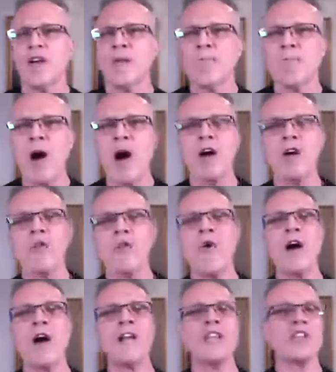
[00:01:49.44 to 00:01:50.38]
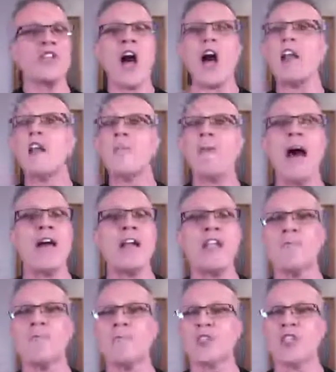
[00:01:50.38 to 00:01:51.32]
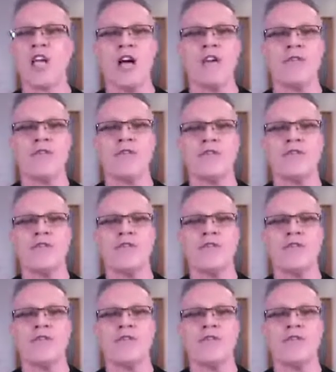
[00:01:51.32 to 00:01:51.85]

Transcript: Part one is all about himself.